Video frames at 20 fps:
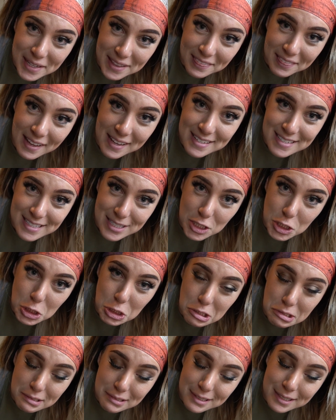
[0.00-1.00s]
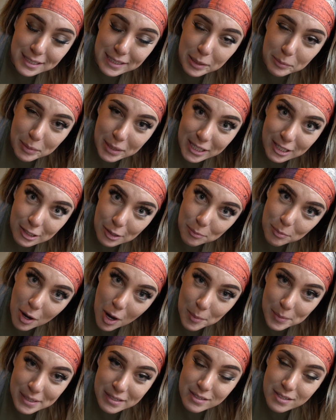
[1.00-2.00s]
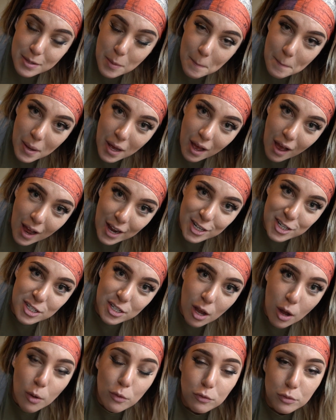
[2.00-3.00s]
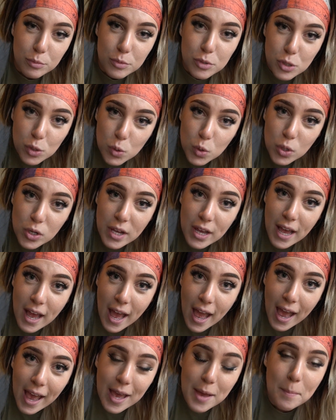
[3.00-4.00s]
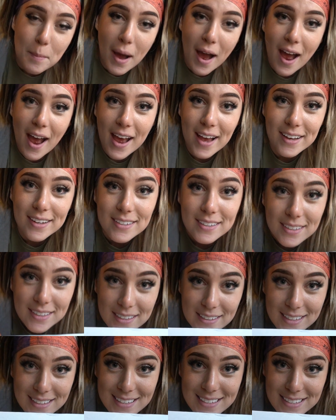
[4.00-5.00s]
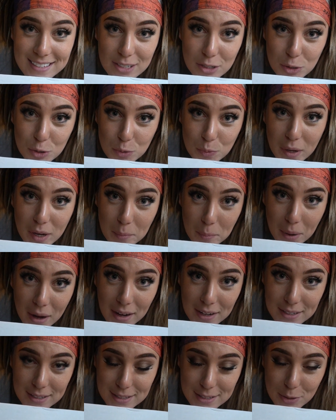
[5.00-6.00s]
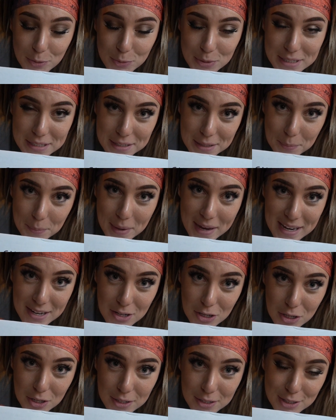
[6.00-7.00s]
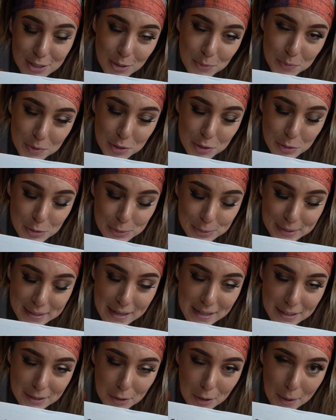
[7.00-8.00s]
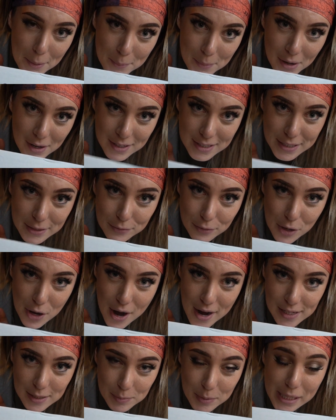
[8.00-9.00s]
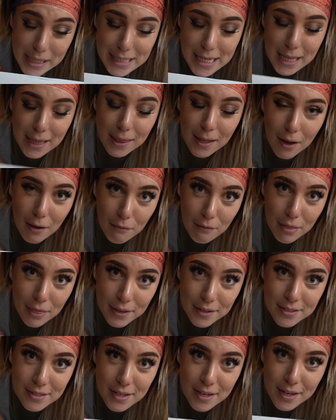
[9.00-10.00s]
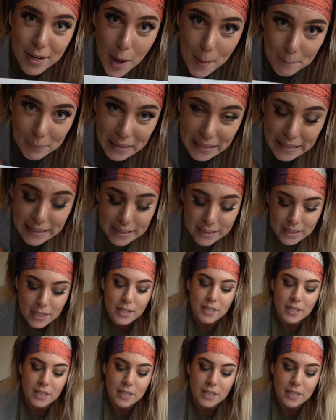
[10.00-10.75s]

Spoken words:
Last little clip here, I promise, but I just got home from school and my single sway box was in the mail, so I'm gonna do a quick little unboxing for you guys because I love this company.